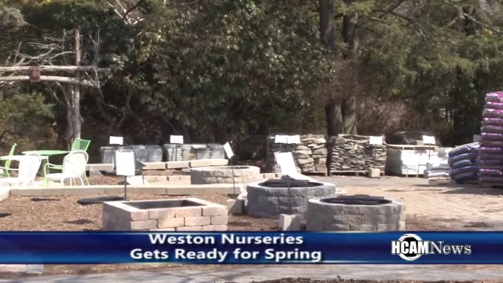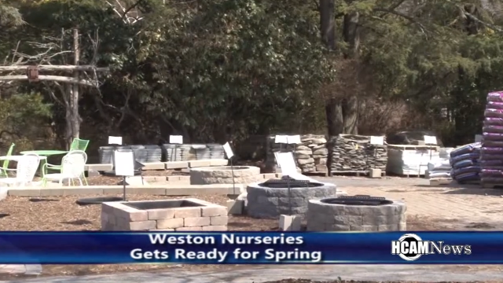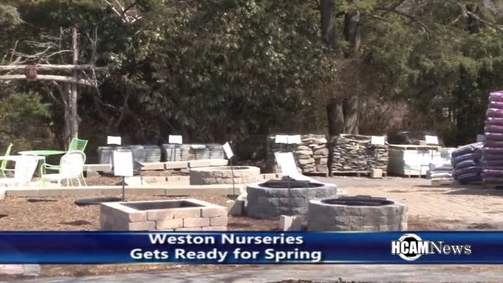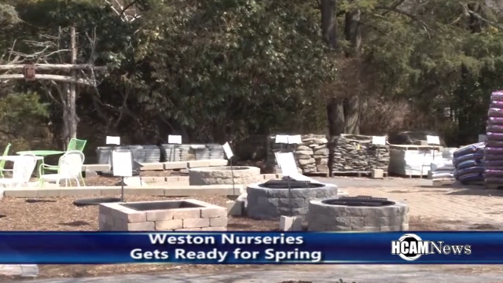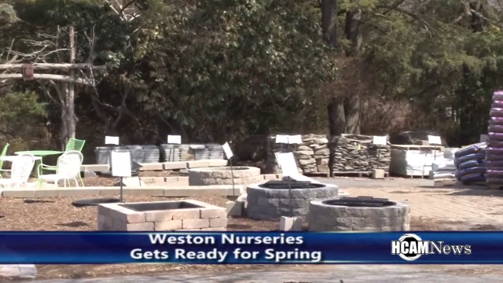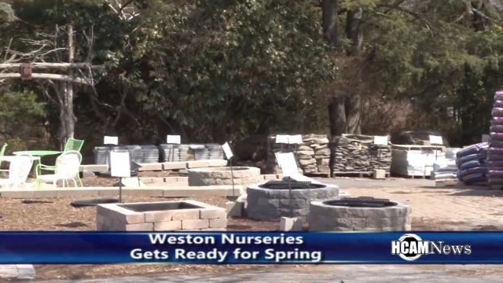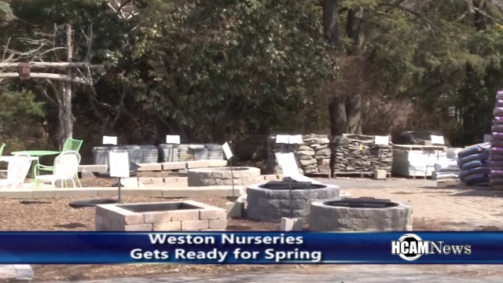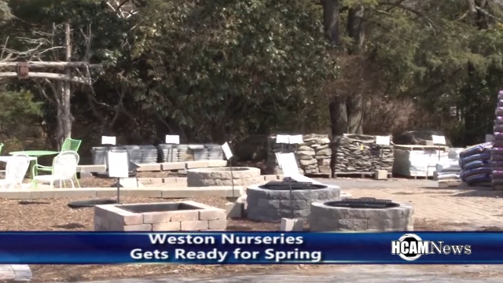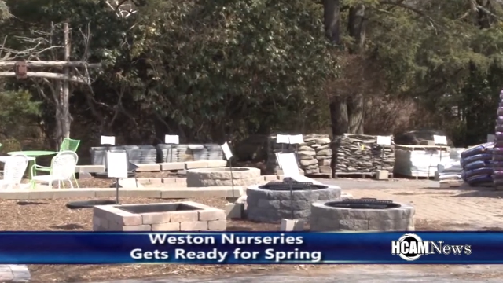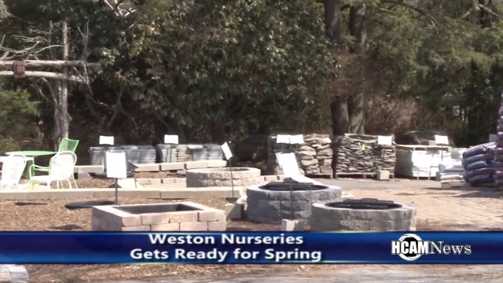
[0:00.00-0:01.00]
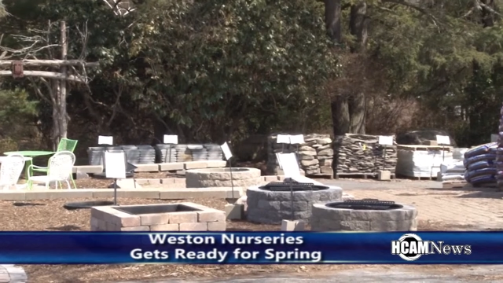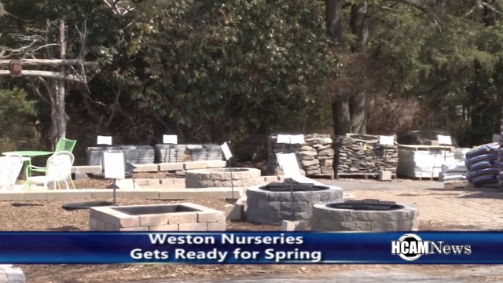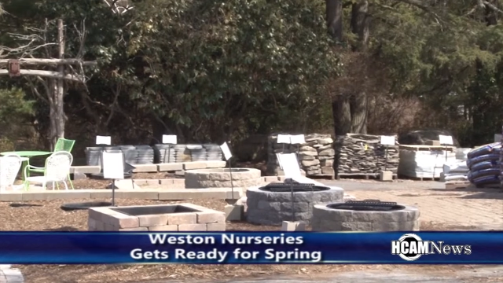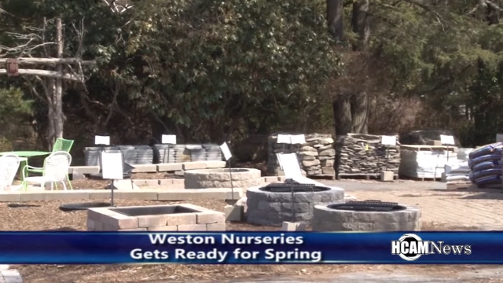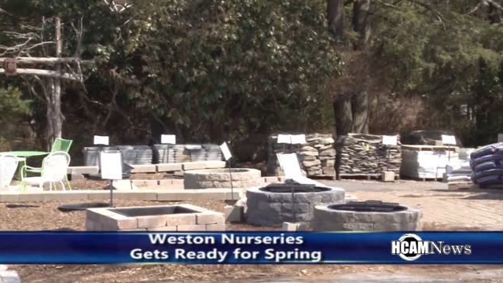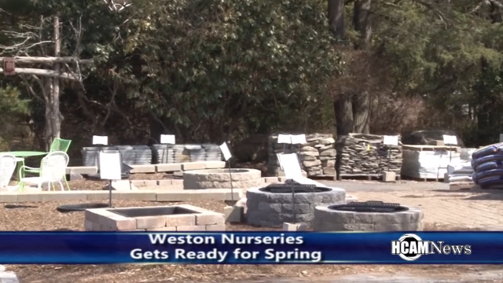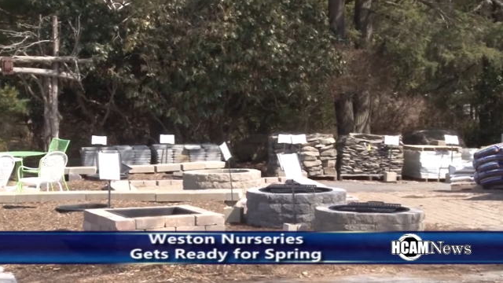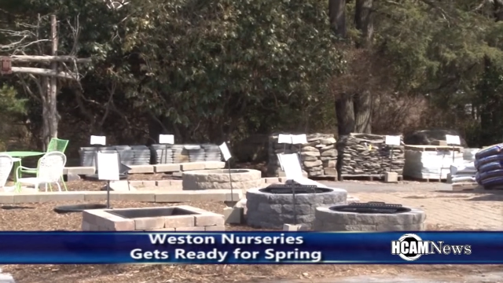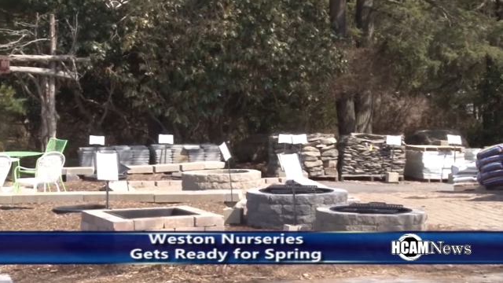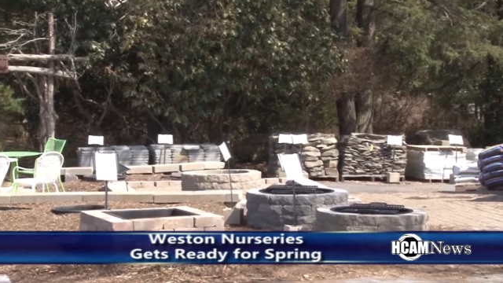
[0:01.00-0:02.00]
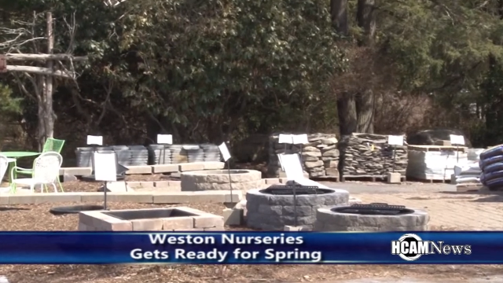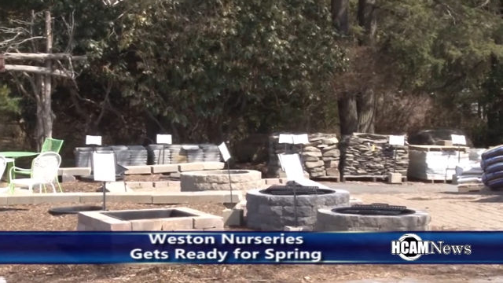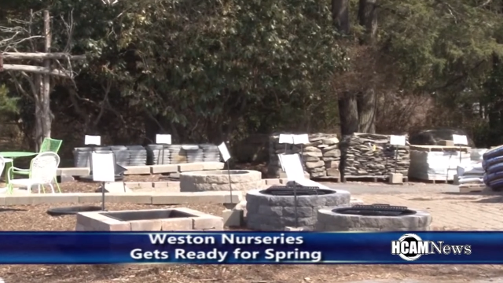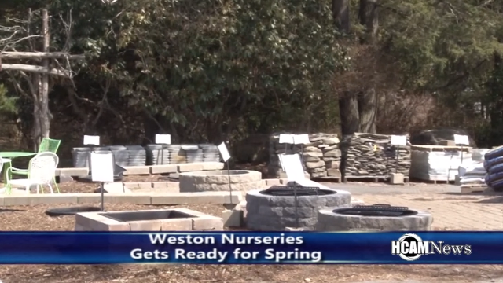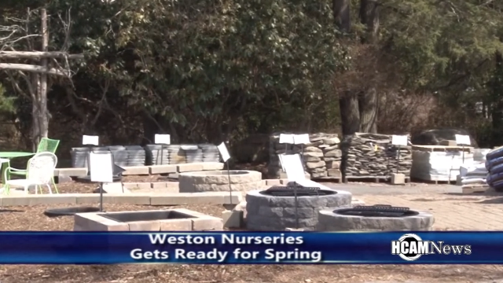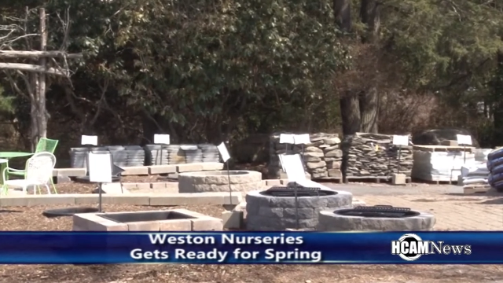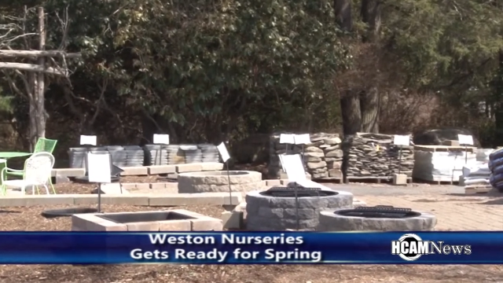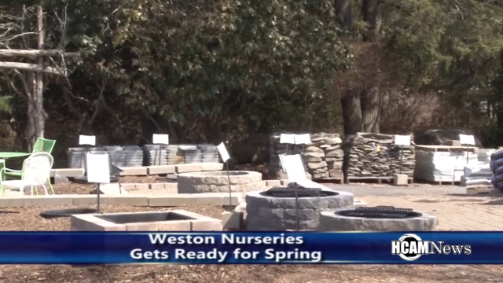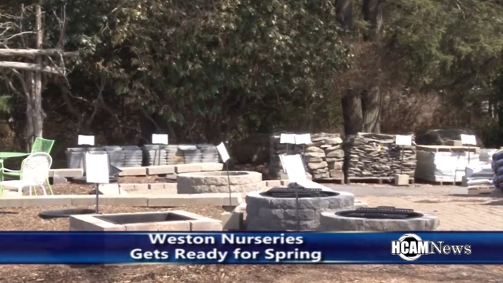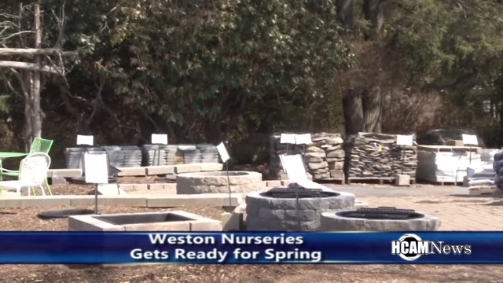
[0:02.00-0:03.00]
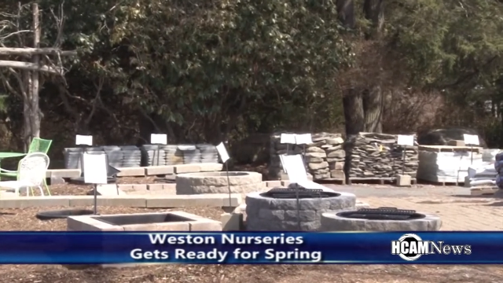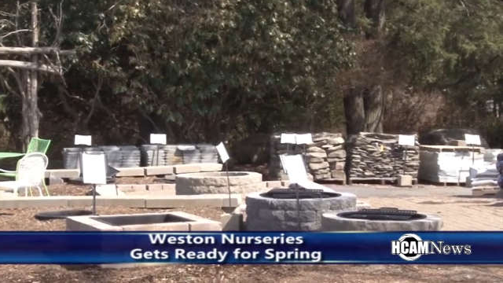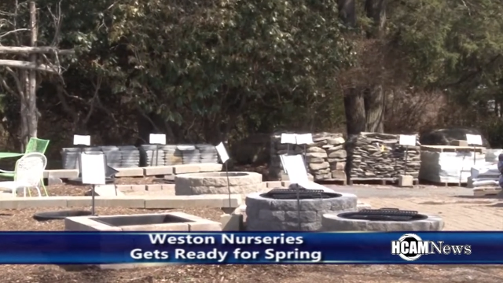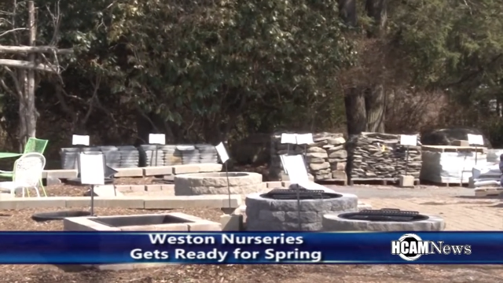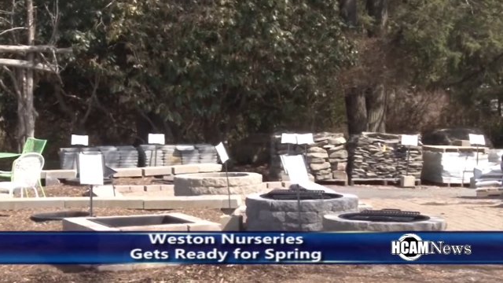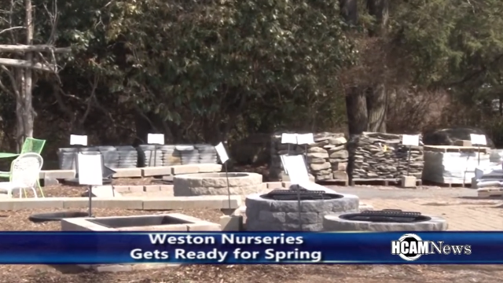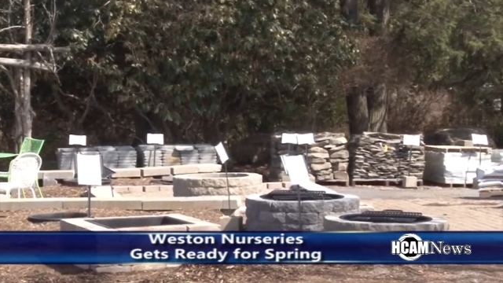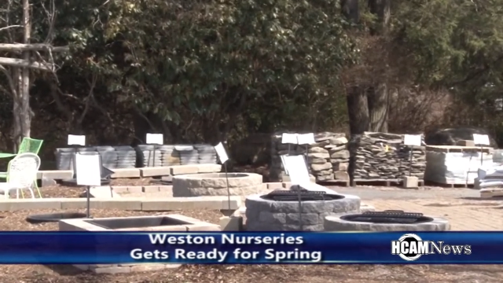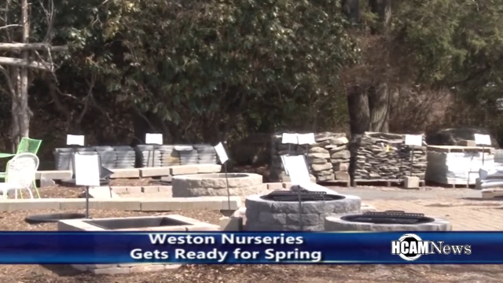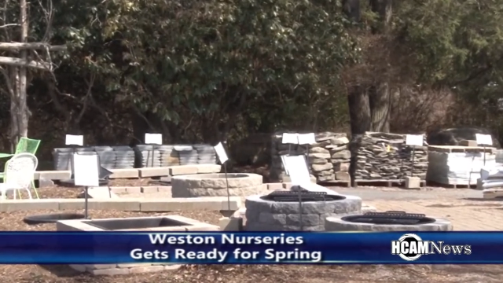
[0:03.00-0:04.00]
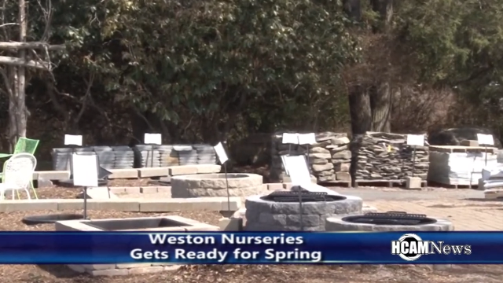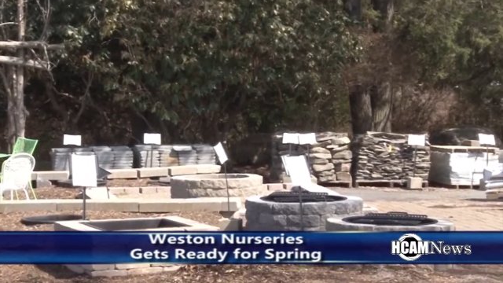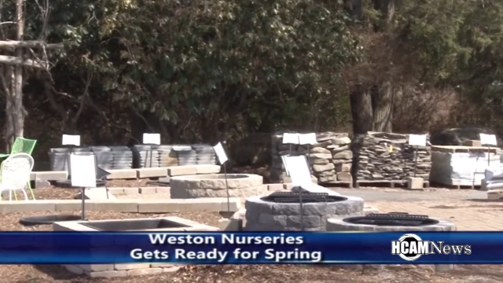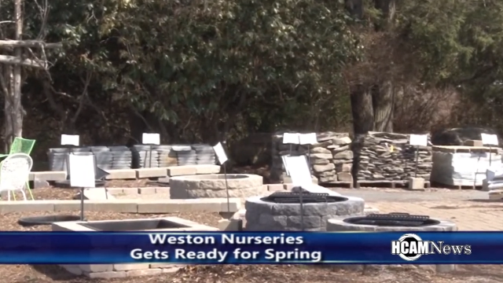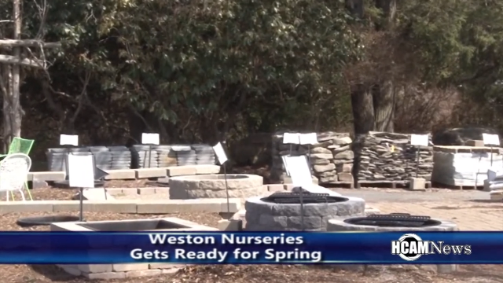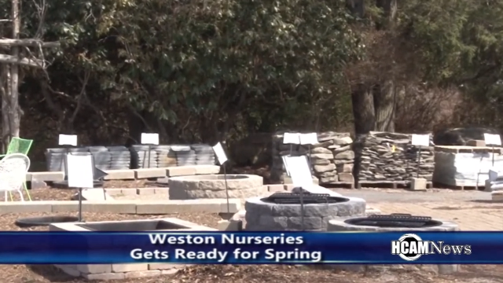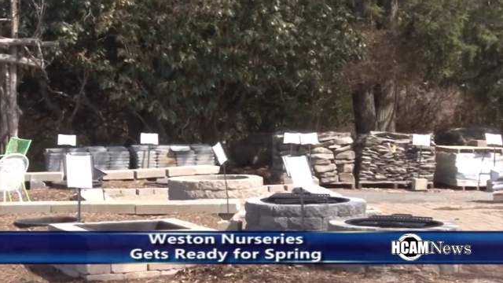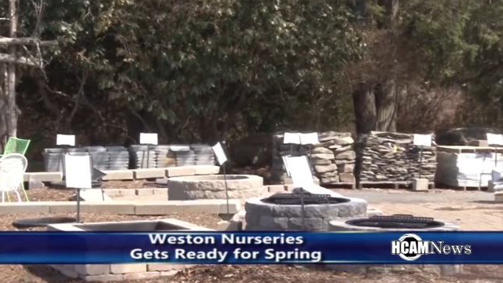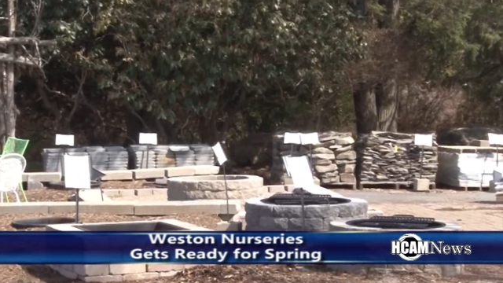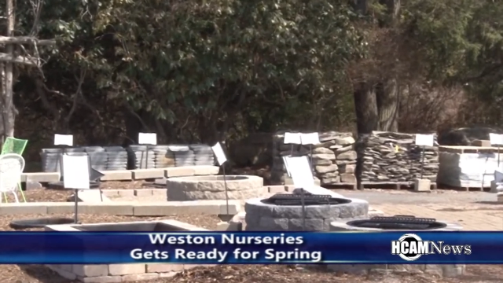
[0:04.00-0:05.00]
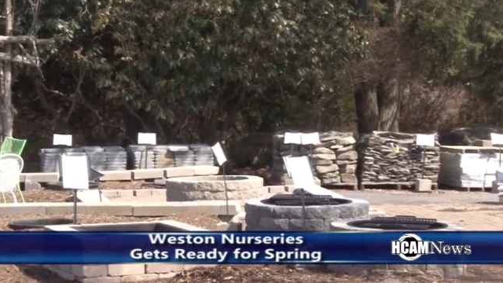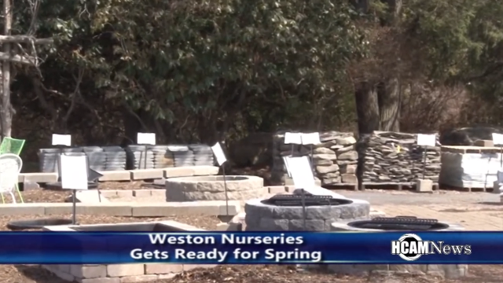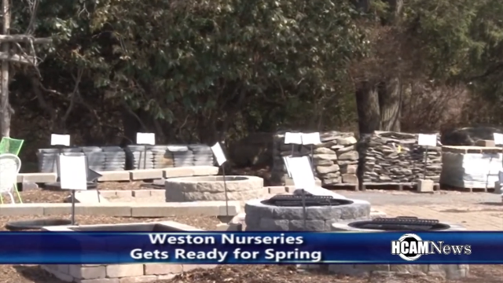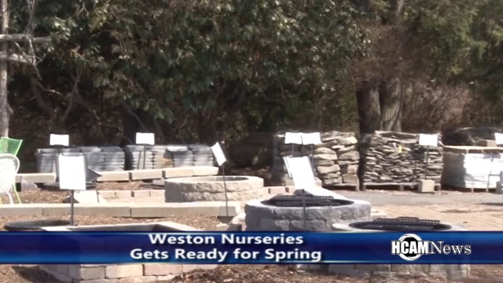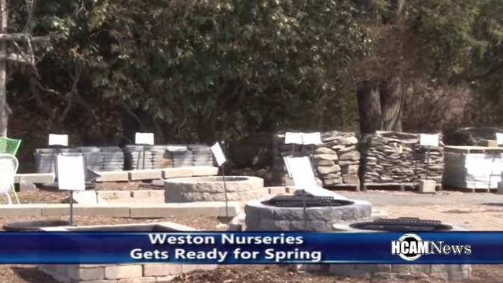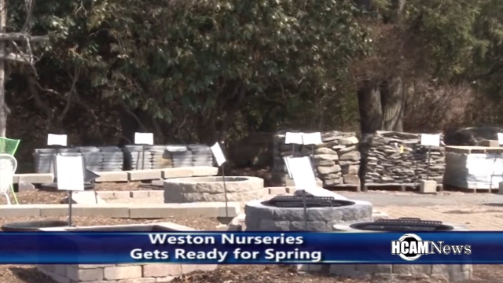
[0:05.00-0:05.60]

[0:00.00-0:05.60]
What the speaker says: Nobody's mouth can be seen.